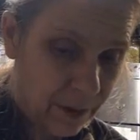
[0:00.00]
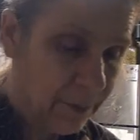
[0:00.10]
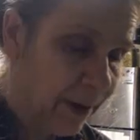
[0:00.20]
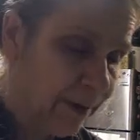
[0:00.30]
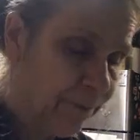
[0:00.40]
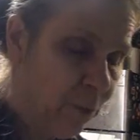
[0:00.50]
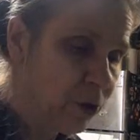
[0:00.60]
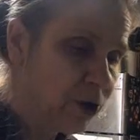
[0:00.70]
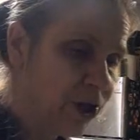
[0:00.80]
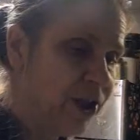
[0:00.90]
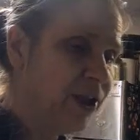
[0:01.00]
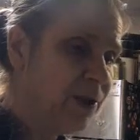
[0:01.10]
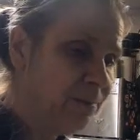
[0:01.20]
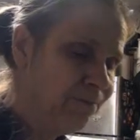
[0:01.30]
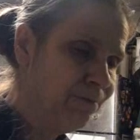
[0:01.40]
I'm like, 4
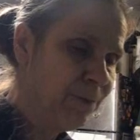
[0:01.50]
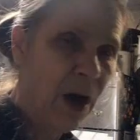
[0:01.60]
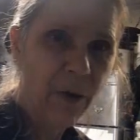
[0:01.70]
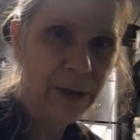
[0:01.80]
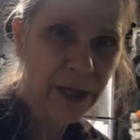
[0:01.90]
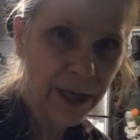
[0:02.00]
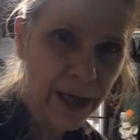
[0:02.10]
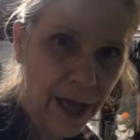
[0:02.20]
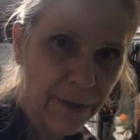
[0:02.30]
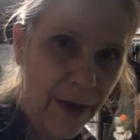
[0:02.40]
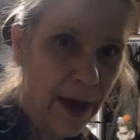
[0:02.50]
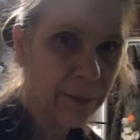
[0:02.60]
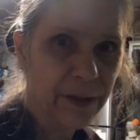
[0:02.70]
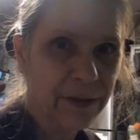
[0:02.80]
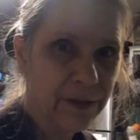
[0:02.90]
cheese, how am I going to can
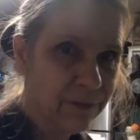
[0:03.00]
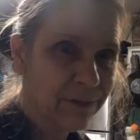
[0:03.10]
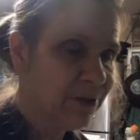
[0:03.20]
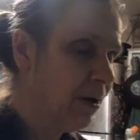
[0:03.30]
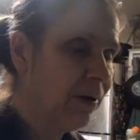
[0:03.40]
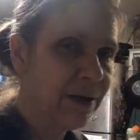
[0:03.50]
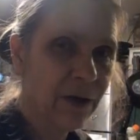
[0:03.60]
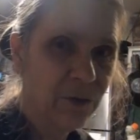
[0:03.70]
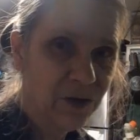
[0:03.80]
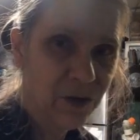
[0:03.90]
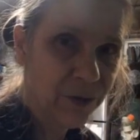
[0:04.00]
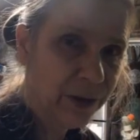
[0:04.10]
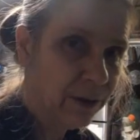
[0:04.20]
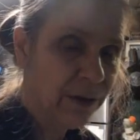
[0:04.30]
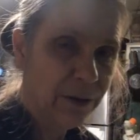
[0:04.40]
that? Because it's not like I was
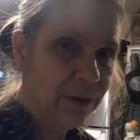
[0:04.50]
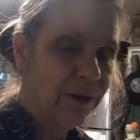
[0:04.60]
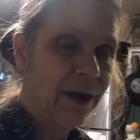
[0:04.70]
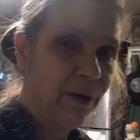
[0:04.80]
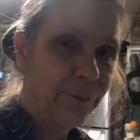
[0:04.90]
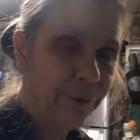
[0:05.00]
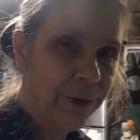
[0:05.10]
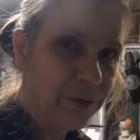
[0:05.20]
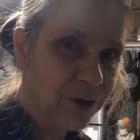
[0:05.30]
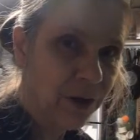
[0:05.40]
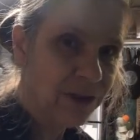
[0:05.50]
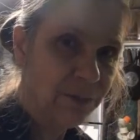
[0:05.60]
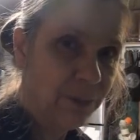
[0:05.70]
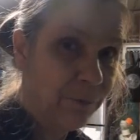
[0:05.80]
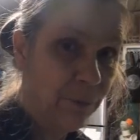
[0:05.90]
doing Alfredo
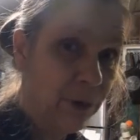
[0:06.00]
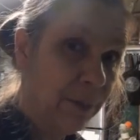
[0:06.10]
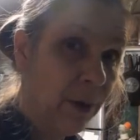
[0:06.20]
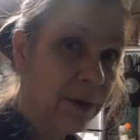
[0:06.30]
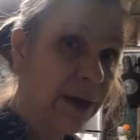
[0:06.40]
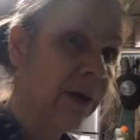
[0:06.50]
sauce before I bought